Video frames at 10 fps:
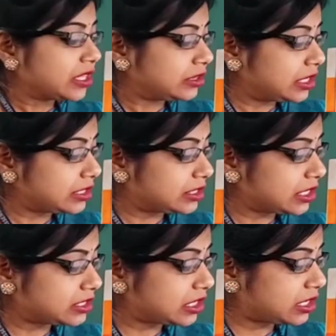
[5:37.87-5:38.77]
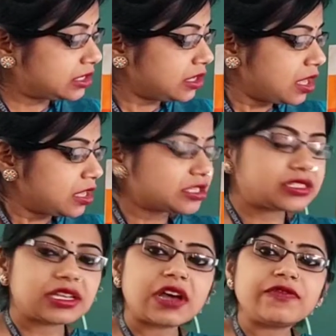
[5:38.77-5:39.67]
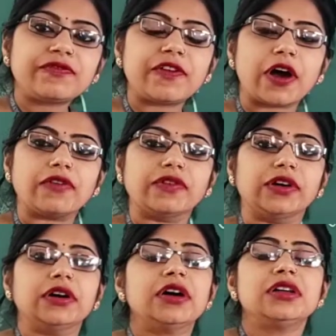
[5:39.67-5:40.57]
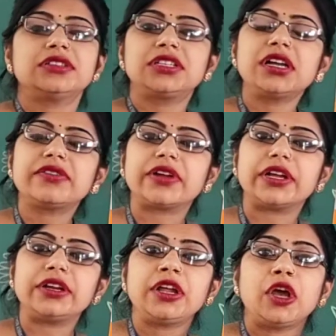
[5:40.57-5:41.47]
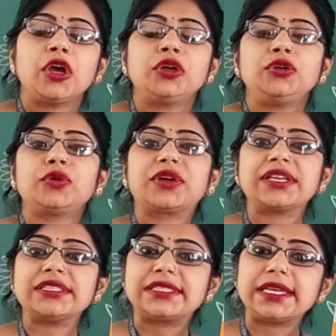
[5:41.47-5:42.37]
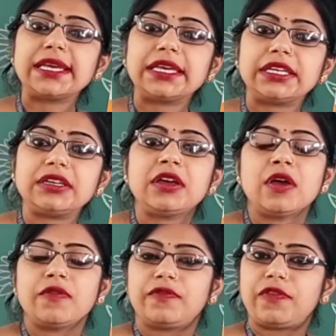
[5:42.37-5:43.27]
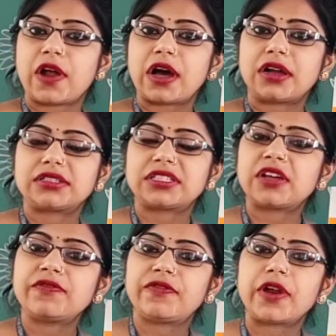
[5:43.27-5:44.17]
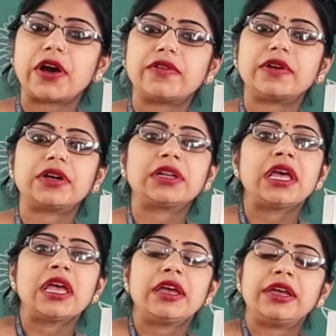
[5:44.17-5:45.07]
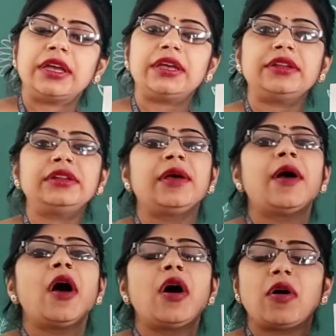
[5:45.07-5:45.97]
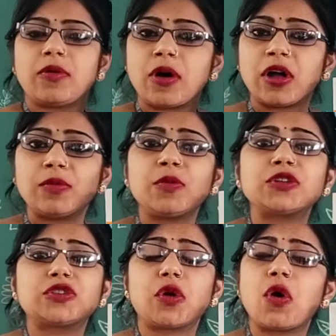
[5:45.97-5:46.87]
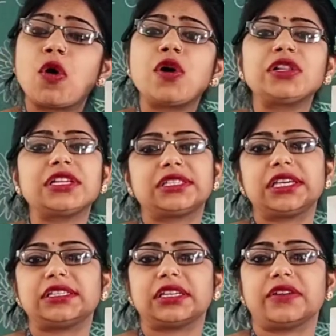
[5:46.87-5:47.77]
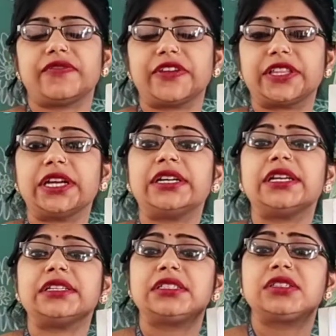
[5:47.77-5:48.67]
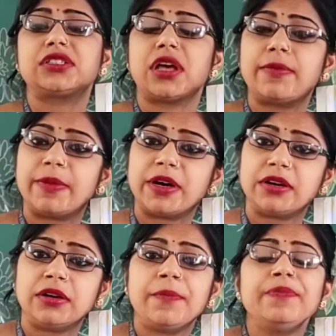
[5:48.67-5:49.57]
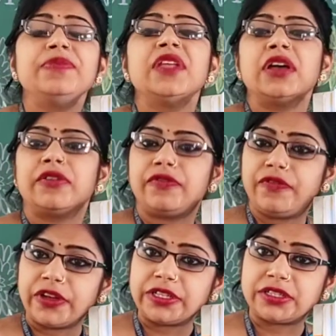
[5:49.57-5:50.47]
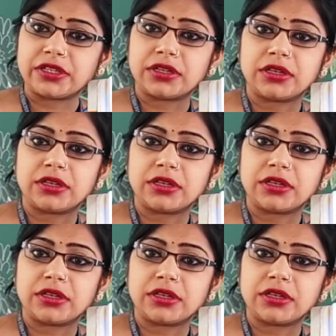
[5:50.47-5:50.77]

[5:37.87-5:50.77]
This is a sunflower. Children, you can see sunflower in almost all the seasons, whether it is summer, winter